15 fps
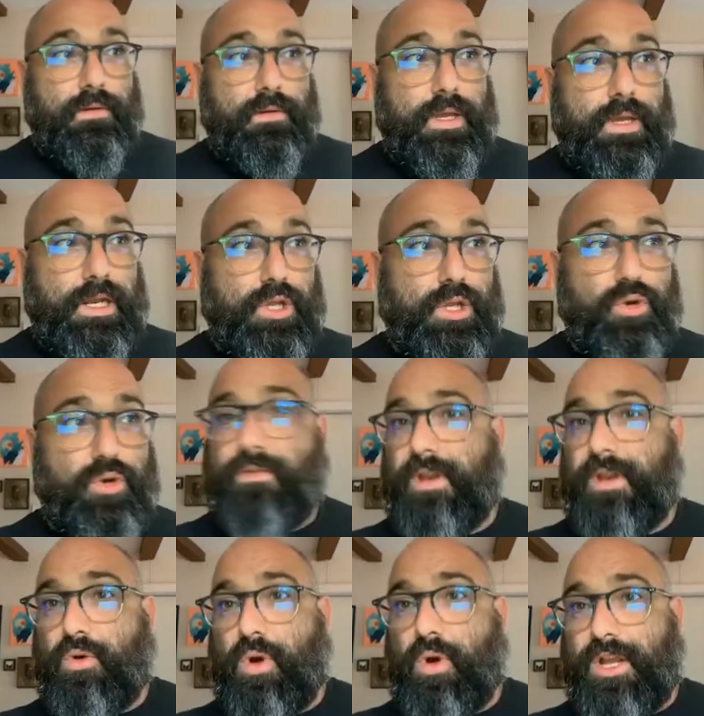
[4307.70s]
in lieu of
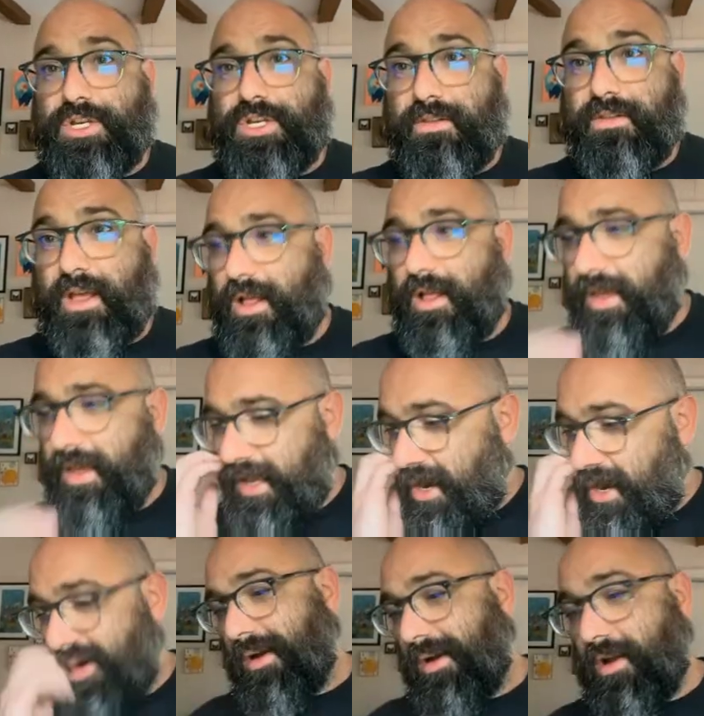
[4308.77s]
any questions, I'll hang
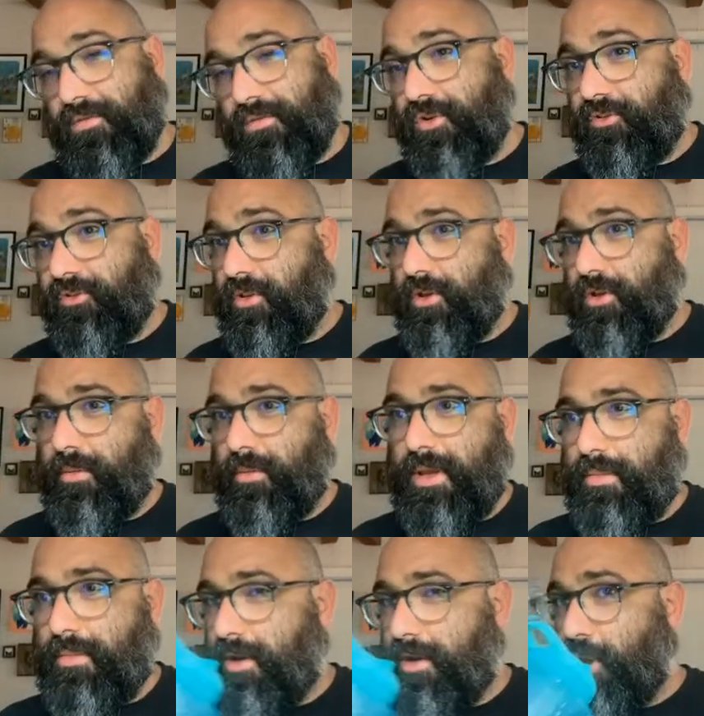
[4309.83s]
around for just a little
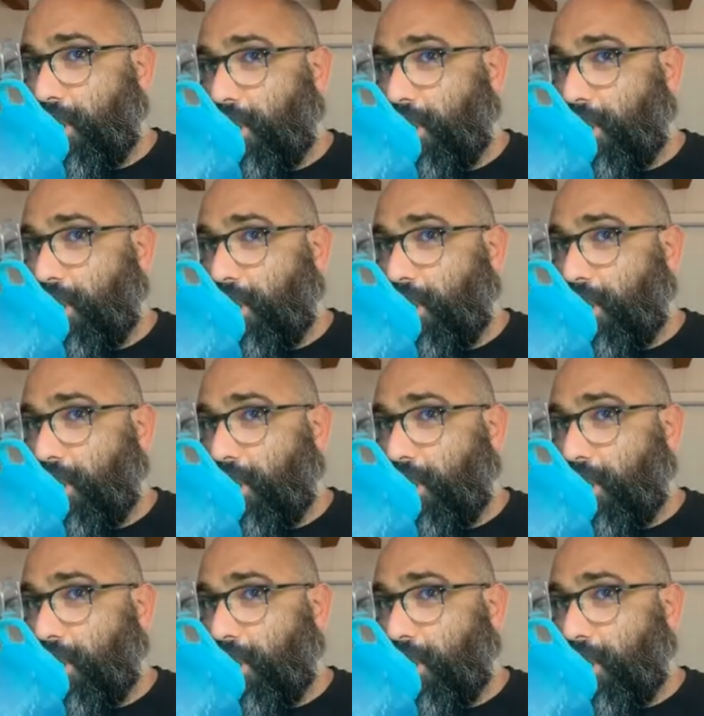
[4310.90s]
bit, but